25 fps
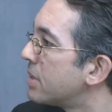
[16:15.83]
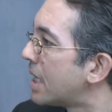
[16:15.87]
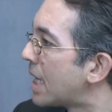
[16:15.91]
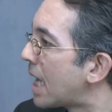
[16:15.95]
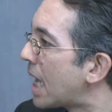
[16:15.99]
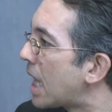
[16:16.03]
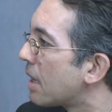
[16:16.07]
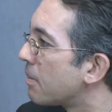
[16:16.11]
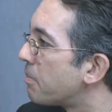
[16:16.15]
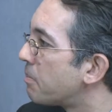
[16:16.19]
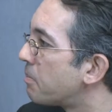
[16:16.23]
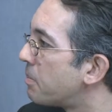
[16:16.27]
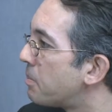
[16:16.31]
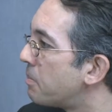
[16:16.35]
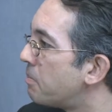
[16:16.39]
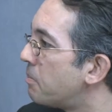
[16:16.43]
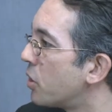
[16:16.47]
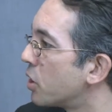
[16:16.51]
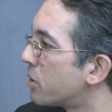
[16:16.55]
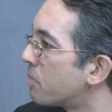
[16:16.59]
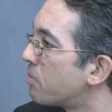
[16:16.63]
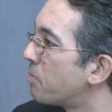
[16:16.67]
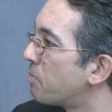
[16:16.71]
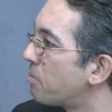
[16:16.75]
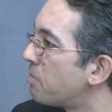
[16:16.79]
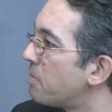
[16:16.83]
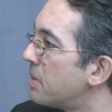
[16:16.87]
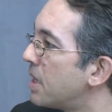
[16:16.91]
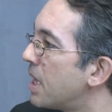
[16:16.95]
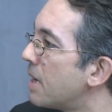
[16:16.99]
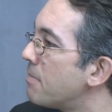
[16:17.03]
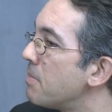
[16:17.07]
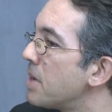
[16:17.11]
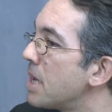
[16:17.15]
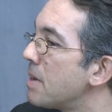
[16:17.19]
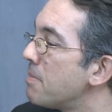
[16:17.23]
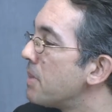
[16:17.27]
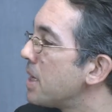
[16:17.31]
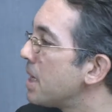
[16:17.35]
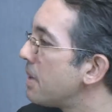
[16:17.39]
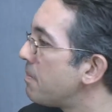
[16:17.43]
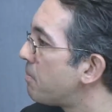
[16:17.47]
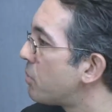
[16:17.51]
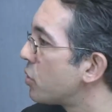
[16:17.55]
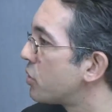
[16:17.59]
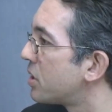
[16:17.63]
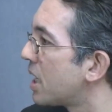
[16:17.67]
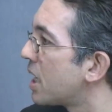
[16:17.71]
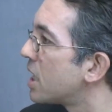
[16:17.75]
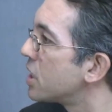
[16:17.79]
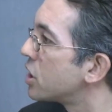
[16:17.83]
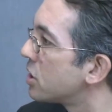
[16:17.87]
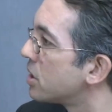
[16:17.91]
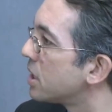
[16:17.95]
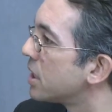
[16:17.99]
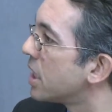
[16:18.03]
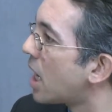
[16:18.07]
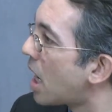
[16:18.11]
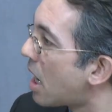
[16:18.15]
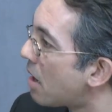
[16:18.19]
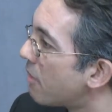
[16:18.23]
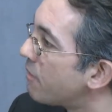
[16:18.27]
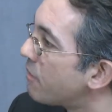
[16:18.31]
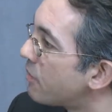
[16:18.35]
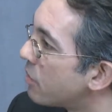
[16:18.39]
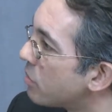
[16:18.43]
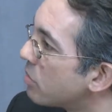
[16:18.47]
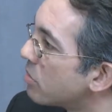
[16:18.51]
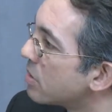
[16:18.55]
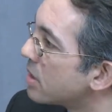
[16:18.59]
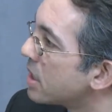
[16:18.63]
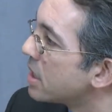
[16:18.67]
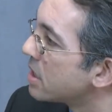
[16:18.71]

help, but they may be potentially harmful.